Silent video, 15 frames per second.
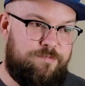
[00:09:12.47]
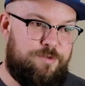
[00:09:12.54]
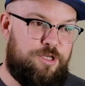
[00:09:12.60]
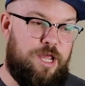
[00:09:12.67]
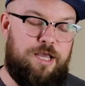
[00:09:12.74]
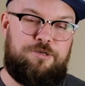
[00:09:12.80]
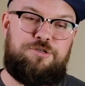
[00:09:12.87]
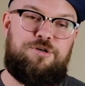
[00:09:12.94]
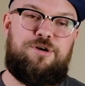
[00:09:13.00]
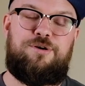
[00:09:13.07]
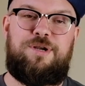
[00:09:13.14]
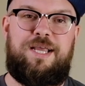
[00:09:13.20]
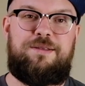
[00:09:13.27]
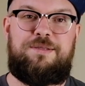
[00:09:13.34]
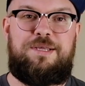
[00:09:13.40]
Not sure,
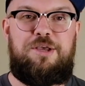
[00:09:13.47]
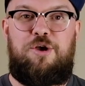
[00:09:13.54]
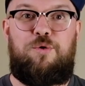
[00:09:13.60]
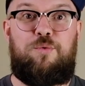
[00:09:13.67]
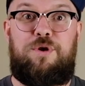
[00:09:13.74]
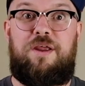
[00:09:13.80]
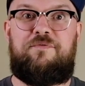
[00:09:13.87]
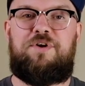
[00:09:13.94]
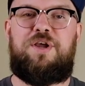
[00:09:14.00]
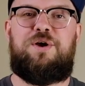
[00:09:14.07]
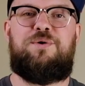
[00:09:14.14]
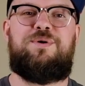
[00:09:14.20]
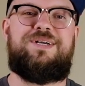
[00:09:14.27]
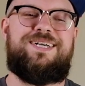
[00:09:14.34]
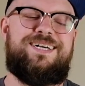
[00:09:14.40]
we'll never
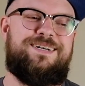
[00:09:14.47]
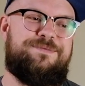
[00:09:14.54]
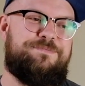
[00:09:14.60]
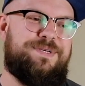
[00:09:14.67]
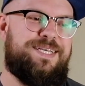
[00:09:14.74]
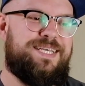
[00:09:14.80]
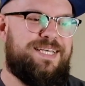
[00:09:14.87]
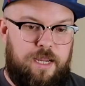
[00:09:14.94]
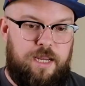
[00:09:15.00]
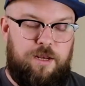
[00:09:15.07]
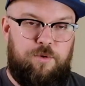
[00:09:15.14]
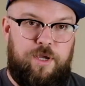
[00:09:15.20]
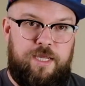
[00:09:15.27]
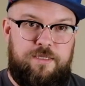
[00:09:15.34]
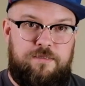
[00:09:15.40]
know.
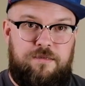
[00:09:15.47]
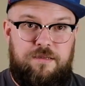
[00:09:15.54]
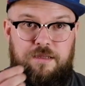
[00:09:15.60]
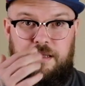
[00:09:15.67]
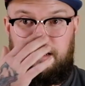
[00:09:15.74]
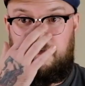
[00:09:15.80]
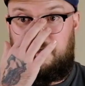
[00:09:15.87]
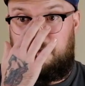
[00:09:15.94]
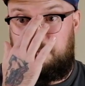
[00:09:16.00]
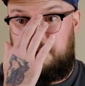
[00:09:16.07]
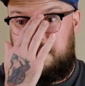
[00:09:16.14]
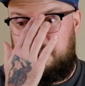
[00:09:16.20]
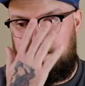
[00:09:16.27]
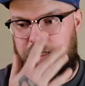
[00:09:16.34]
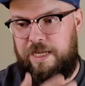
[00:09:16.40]
Anyways, I
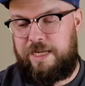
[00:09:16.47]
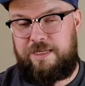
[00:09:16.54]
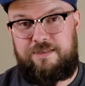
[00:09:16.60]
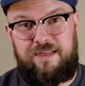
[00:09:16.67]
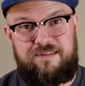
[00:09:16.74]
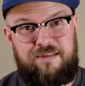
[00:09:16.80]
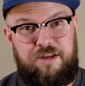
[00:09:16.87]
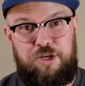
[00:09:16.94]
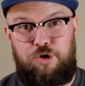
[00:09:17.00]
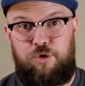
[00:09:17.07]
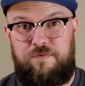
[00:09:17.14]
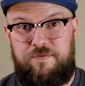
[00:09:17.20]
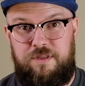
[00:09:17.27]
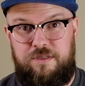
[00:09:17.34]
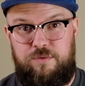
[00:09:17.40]
guess that's going to do
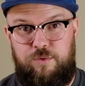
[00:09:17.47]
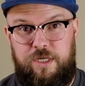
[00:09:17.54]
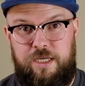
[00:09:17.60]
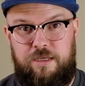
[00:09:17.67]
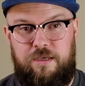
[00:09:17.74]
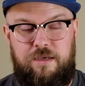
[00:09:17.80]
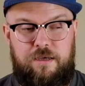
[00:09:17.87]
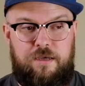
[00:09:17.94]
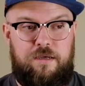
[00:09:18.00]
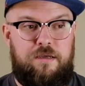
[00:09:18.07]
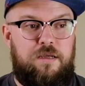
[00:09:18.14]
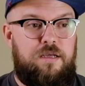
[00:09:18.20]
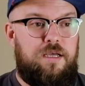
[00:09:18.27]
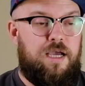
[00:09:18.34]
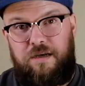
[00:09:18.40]
it for this week.
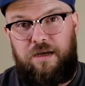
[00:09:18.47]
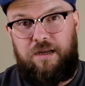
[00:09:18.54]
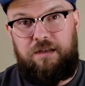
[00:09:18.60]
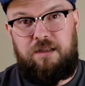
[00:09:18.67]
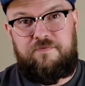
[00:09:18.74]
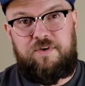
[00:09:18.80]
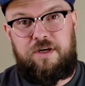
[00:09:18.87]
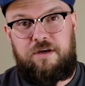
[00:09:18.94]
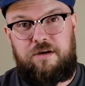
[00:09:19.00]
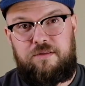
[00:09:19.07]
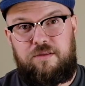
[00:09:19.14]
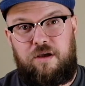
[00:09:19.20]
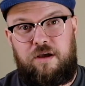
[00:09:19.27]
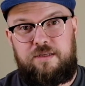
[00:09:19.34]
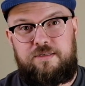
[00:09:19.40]
I'd love to hear your
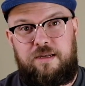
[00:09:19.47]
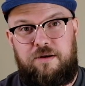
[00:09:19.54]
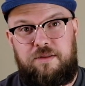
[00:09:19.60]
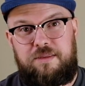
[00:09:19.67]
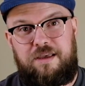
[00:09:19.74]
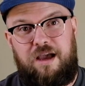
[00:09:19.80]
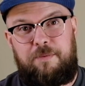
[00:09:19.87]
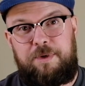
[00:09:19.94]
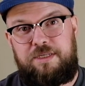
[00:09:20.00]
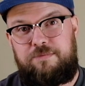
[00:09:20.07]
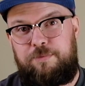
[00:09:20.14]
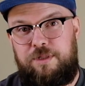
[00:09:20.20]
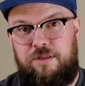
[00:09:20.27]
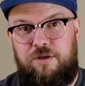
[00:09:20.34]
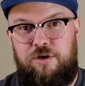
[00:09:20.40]
thoughts down in the comments
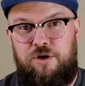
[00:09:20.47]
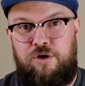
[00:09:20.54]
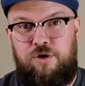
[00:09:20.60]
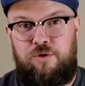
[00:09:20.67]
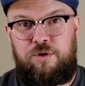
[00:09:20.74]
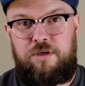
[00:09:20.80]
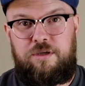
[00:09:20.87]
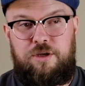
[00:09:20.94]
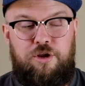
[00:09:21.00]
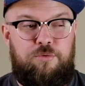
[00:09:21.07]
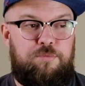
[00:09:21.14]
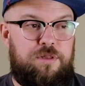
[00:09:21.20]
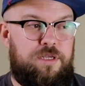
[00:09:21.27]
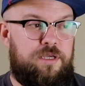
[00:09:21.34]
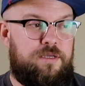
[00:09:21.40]
below.
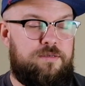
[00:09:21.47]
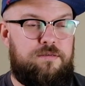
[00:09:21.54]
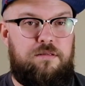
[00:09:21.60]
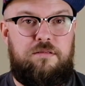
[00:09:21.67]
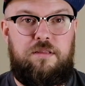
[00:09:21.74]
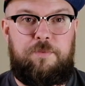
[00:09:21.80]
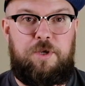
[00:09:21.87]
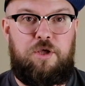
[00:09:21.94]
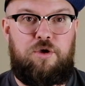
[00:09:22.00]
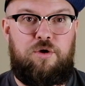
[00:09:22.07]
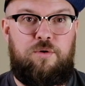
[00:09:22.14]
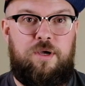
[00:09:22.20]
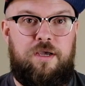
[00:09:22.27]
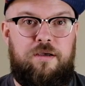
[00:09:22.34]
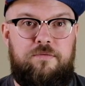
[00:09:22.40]
Please let me
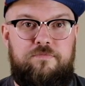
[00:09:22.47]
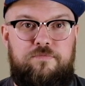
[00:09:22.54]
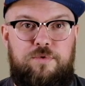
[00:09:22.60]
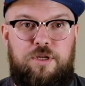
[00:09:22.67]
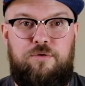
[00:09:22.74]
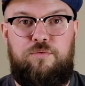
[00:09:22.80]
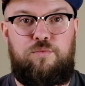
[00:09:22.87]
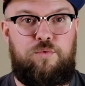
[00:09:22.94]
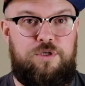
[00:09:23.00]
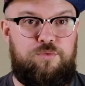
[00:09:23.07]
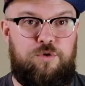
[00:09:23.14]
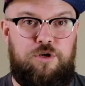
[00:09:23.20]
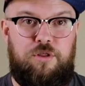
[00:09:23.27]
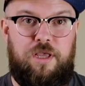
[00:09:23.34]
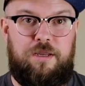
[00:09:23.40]
know, which
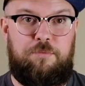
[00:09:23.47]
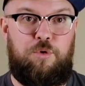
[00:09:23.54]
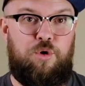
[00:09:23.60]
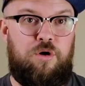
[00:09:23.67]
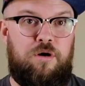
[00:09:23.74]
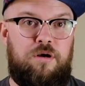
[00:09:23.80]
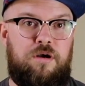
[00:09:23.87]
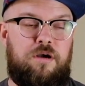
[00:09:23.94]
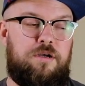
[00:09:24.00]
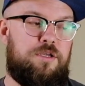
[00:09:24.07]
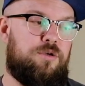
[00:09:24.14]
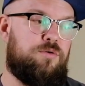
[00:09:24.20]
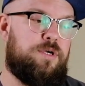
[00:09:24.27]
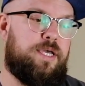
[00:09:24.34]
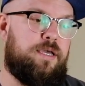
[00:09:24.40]
one you like more. Are
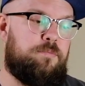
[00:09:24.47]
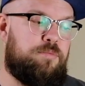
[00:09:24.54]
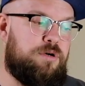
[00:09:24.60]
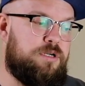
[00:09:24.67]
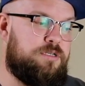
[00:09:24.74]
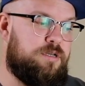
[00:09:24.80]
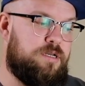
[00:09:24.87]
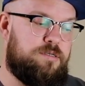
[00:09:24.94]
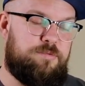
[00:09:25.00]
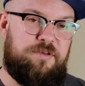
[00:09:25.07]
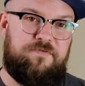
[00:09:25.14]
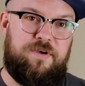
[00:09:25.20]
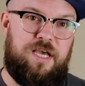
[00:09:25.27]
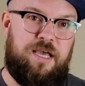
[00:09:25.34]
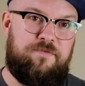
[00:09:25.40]
you a pushed
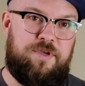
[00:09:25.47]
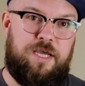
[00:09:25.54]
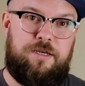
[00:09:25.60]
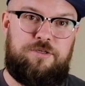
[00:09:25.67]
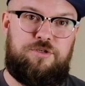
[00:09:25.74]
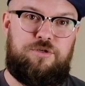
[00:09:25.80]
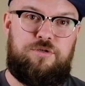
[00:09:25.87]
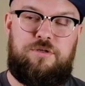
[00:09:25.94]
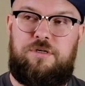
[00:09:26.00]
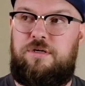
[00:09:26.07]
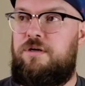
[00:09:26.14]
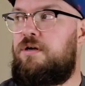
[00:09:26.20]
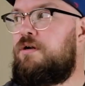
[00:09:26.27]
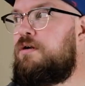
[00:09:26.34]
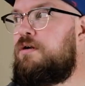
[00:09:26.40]
HP5 kind of
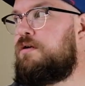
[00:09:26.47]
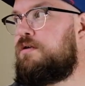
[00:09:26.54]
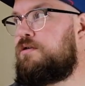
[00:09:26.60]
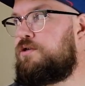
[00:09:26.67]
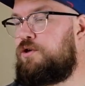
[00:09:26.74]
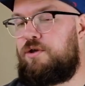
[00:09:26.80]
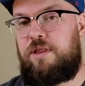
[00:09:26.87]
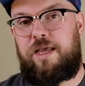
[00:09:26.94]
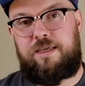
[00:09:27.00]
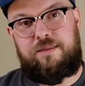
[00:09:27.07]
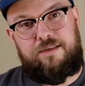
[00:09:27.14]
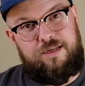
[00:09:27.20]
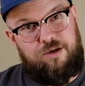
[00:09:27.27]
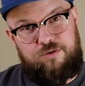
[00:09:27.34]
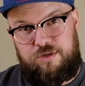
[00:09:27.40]
shooter? Do you like the
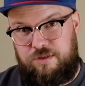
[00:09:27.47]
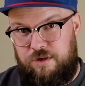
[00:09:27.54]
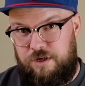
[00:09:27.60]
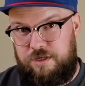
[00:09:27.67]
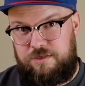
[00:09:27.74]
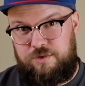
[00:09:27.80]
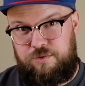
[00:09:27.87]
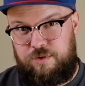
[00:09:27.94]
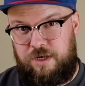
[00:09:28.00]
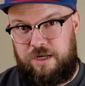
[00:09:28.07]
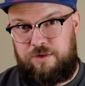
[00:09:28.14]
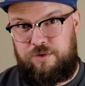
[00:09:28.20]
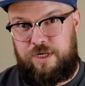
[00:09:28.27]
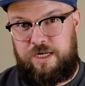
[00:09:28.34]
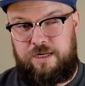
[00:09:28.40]
Delta
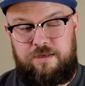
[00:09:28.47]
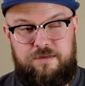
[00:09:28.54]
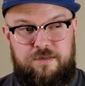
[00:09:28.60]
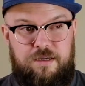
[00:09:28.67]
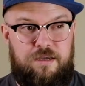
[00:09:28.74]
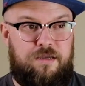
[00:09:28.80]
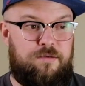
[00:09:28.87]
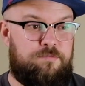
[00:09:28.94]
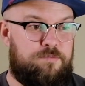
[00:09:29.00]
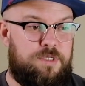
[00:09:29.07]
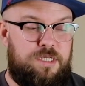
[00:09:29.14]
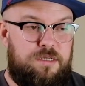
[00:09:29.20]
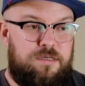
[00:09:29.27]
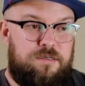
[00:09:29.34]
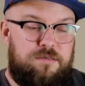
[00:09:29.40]
3200? I
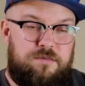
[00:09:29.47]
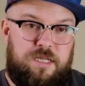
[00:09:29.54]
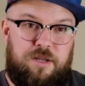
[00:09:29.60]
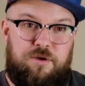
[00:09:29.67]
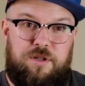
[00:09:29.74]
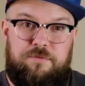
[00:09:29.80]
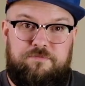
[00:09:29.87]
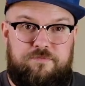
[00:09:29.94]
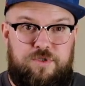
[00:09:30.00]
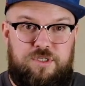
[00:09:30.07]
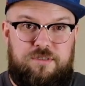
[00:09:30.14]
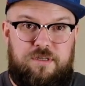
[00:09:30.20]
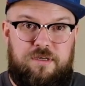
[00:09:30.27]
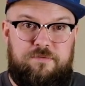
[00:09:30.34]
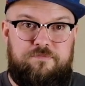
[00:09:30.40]
don't know,
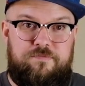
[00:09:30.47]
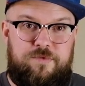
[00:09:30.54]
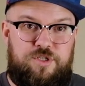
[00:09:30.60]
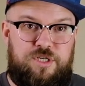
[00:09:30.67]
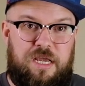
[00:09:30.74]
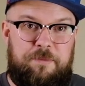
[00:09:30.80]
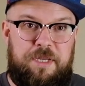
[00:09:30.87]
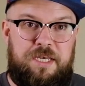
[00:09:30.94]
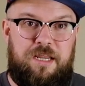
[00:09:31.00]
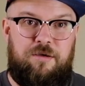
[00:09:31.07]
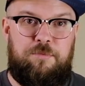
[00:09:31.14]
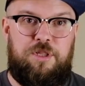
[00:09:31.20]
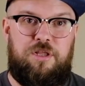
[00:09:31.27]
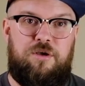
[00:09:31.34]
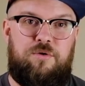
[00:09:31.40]
just chime in down
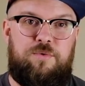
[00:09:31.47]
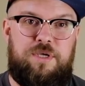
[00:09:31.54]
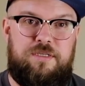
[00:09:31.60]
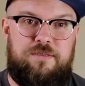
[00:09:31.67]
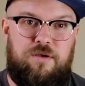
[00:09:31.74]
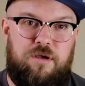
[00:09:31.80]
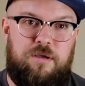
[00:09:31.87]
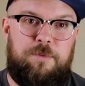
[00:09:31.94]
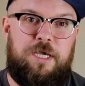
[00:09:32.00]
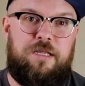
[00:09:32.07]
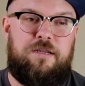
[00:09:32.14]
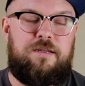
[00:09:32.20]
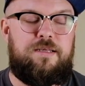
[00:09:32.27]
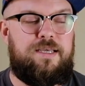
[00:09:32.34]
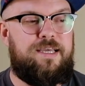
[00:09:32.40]
below and we can talk
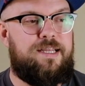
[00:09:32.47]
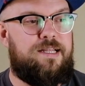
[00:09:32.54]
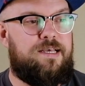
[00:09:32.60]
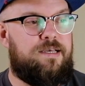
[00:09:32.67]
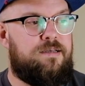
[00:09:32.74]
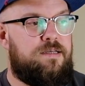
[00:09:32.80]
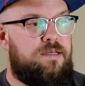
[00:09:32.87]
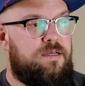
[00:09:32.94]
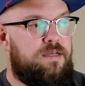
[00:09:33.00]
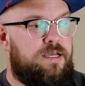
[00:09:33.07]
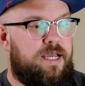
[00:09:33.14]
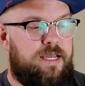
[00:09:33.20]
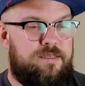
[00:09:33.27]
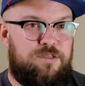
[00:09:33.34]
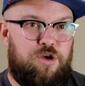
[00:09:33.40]
about it. And
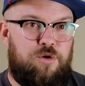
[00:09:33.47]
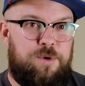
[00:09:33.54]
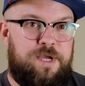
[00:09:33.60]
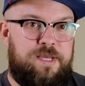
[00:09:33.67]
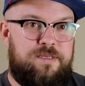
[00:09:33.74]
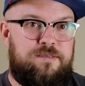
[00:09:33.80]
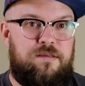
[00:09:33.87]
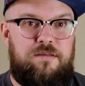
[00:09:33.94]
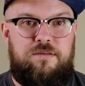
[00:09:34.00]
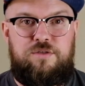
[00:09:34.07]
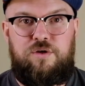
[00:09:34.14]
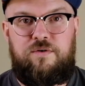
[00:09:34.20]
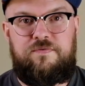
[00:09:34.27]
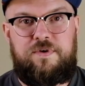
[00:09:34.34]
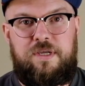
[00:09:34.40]
as always,
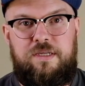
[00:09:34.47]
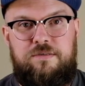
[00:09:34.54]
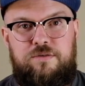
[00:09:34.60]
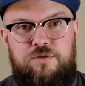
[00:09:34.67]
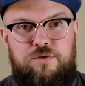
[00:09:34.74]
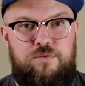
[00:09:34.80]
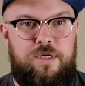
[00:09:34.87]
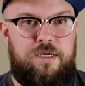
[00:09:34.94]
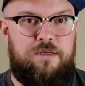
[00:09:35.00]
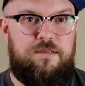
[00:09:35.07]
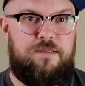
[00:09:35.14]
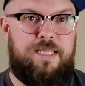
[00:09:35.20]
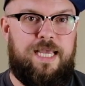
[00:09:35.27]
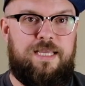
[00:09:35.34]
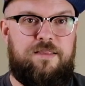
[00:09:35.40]
don't forget to
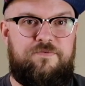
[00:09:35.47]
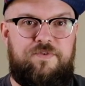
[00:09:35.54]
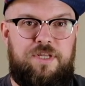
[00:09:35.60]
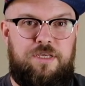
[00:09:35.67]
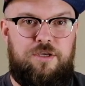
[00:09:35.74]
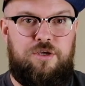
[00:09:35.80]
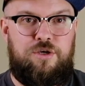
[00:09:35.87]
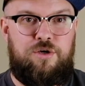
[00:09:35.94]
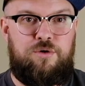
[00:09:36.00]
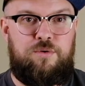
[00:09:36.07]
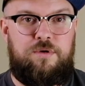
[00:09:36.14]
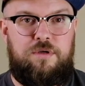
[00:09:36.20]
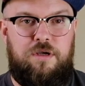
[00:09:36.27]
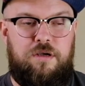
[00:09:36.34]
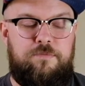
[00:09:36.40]
like the
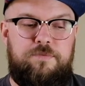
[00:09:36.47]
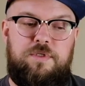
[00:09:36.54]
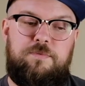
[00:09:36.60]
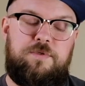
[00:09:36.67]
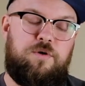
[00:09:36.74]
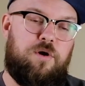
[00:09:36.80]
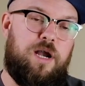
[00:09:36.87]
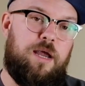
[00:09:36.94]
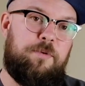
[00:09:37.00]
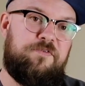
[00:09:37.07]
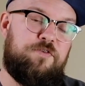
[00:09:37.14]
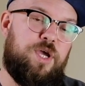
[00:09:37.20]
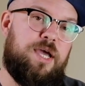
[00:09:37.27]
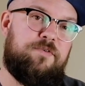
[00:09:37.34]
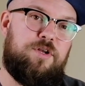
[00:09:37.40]
video, subscribe if
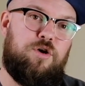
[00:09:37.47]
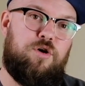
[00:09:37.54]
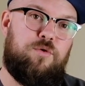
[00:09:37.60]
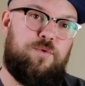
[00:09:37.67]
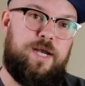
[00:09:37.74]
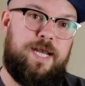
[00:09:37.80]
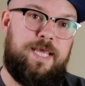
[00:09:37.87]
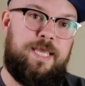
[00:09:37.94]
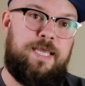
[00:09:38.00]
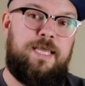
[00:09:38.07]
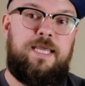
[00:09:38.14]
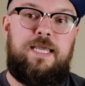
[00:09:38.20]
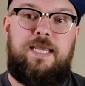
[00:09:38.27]
you haven't already.